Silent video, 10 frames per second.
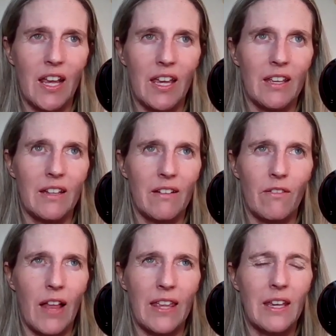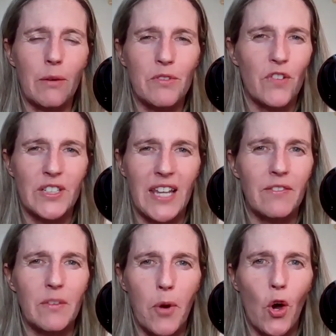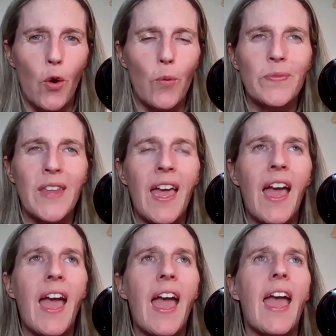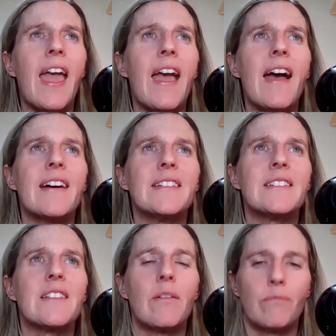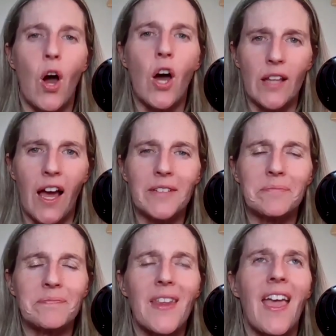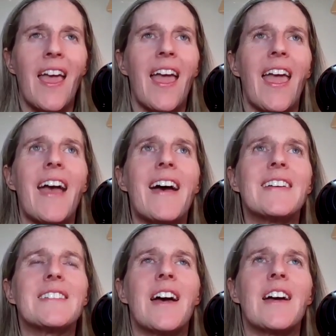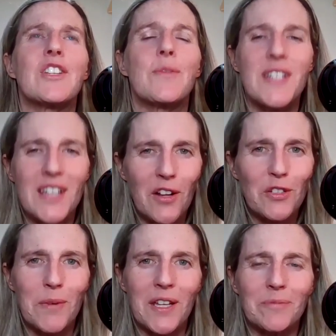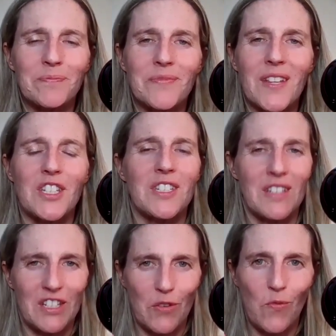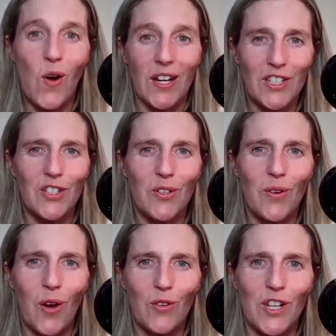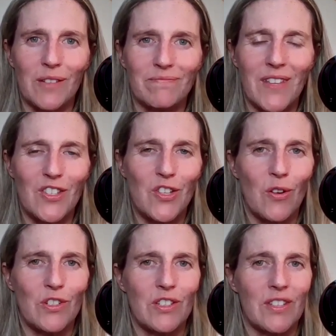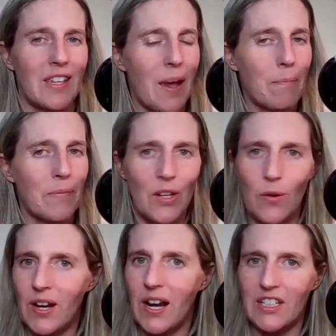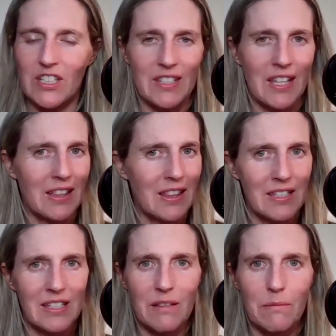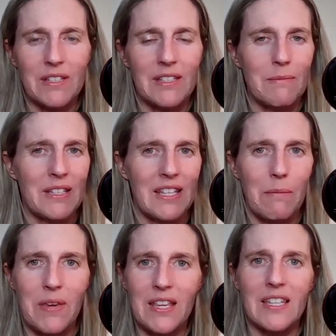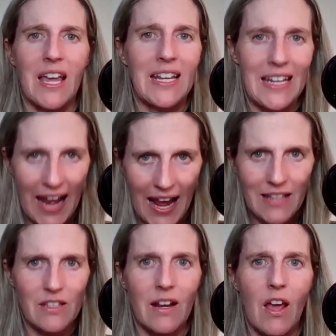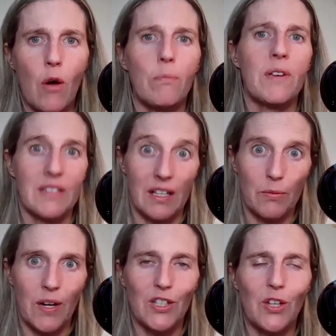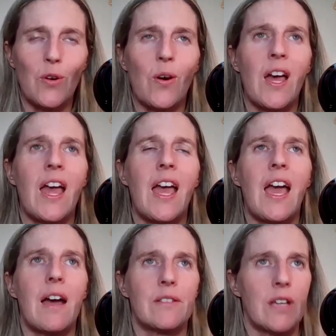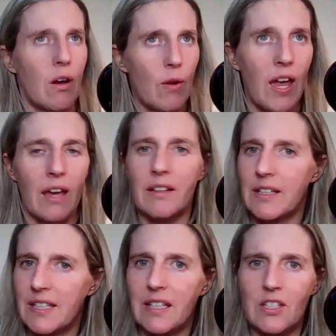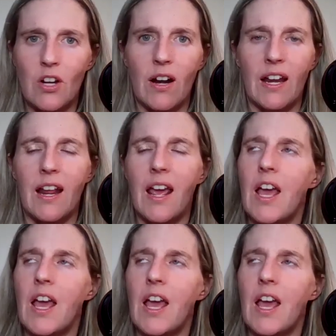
I think it was for Dave DeBow and online. And she reached out to me and she wanted to do coaching. And so she's like, yep, you know what? I just think this is the missing piece. I need hands-on help because that's what I do. I was like, okay, let's get started.